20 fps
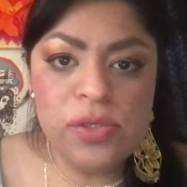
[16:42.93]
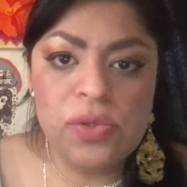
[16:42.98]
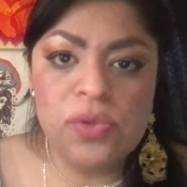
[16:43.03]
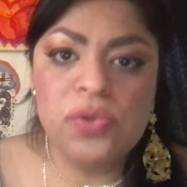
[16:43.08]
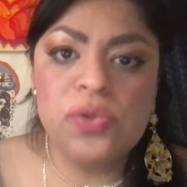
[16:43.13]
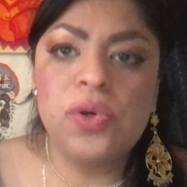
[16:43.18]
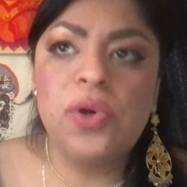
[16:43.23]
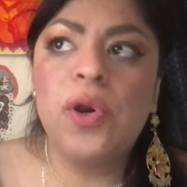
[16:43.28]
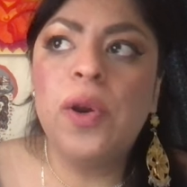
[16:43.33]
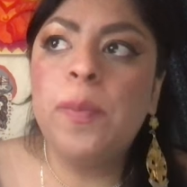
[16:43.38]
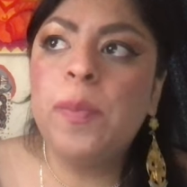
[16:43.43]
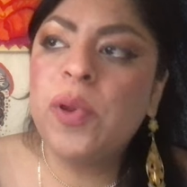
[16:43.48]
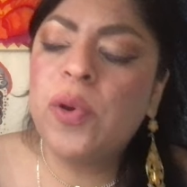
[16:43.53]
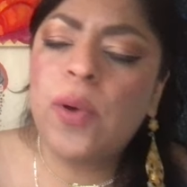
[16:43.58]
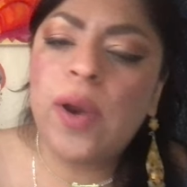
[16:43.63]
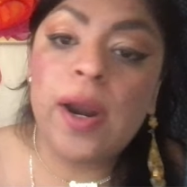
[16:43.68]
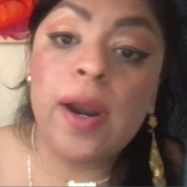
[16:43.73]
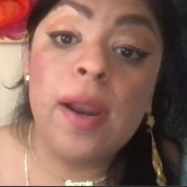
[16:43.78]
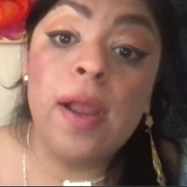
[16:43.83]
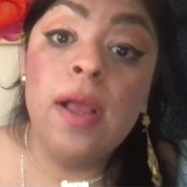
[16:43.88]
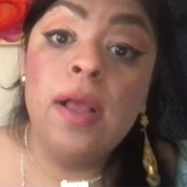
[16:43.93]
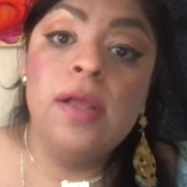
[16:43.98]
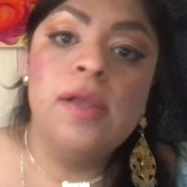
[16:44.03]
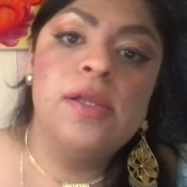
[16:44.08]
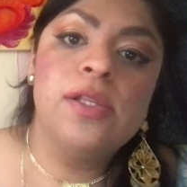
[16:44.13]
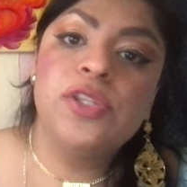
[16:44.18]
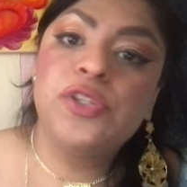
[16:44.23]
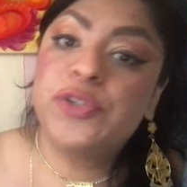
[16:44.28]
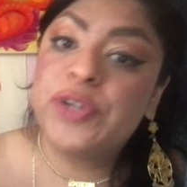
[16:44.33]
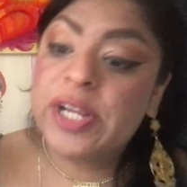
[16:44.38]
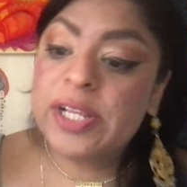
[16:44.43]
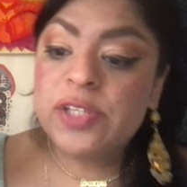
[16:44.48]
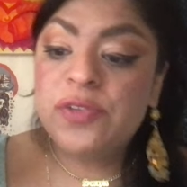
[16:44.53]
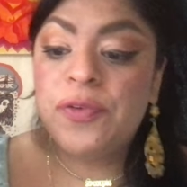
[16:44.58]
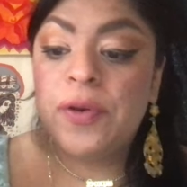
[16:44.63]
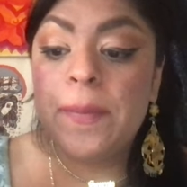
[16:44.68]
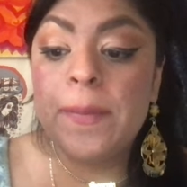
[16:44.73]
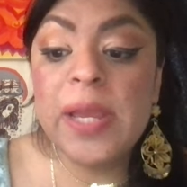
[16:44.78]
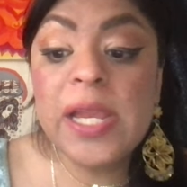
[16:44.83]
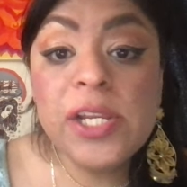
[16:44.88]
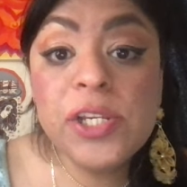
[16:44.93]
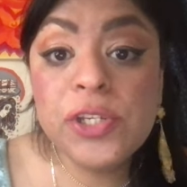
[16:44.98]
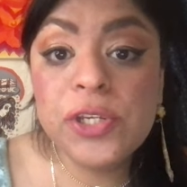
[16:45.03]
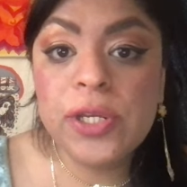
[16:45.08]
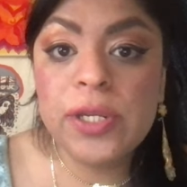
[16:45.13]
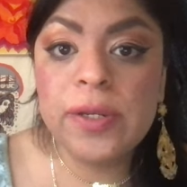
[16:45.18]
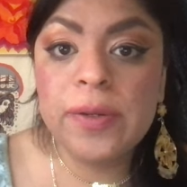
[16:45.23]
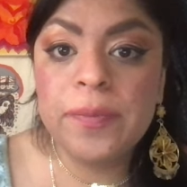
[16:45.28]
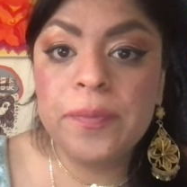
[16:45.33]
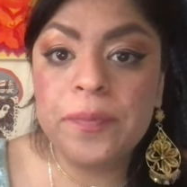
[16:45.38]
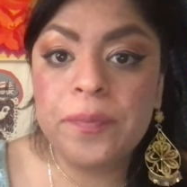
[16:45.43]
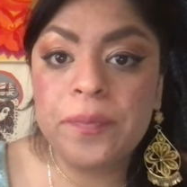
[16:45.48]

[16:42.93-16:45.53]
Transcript: to Scorpio are transformation,